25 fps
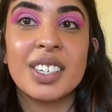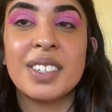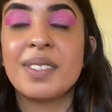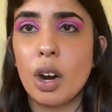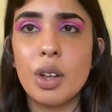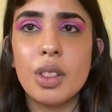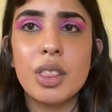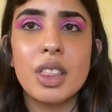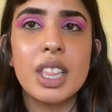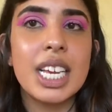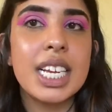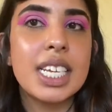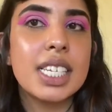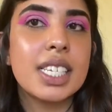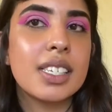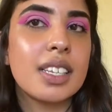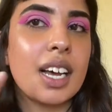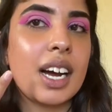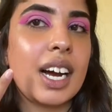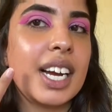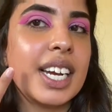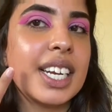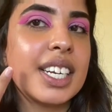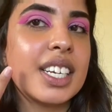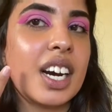On this
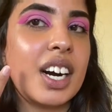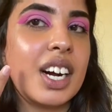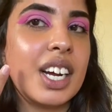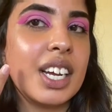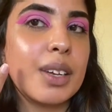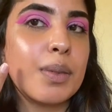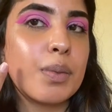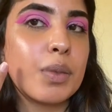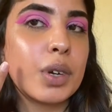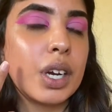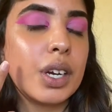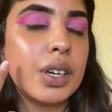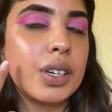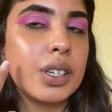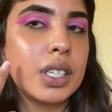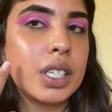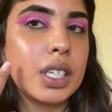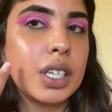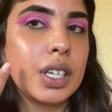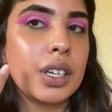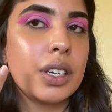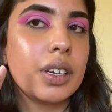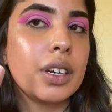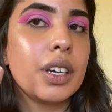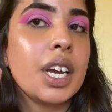side, I am going
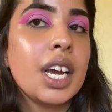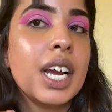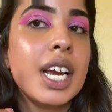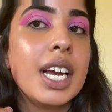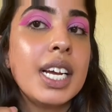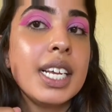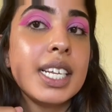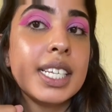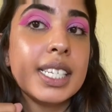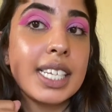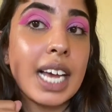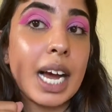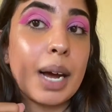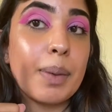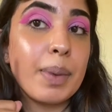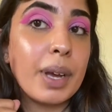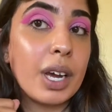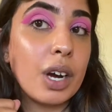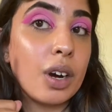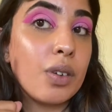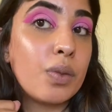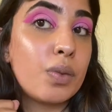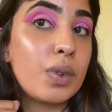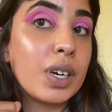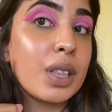to tap it
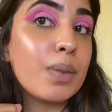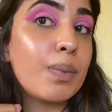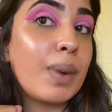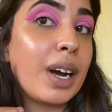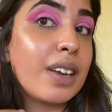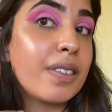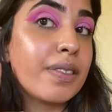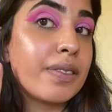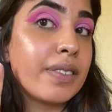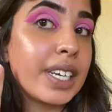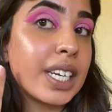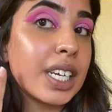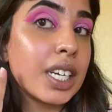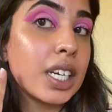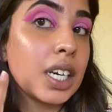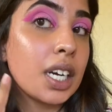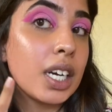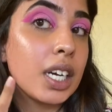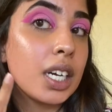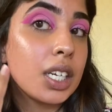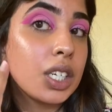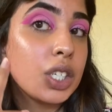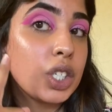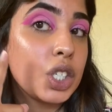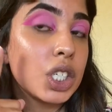on with my
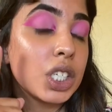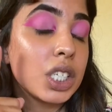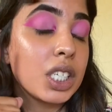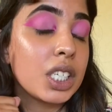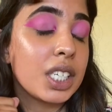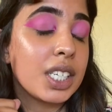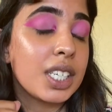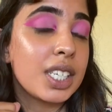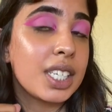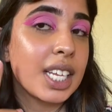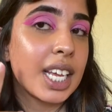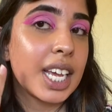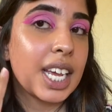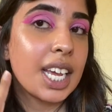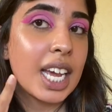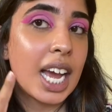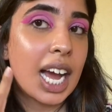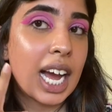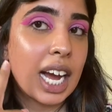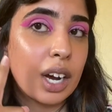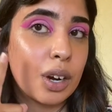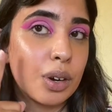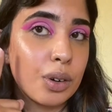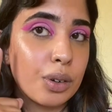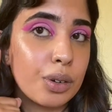finger just to see
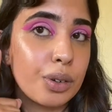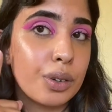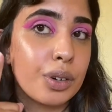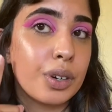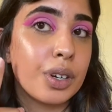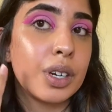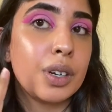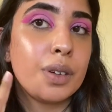how